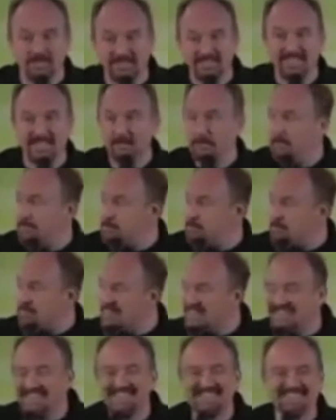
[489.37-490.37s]
I'm doing
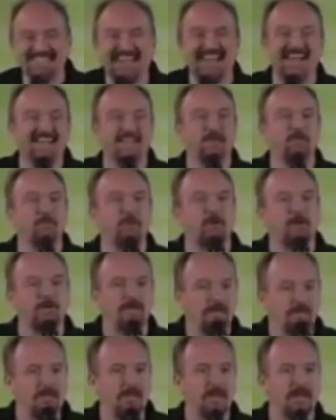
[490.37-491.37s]
exactly what
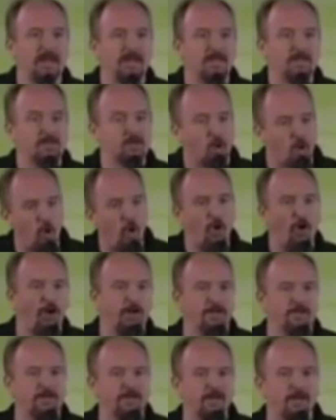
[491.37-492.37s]
he
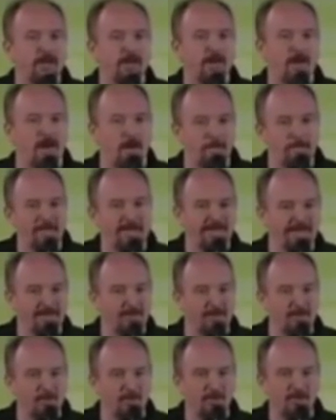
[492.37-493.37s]
taught me to
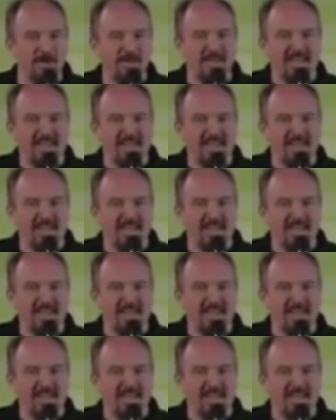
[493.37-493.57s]
do,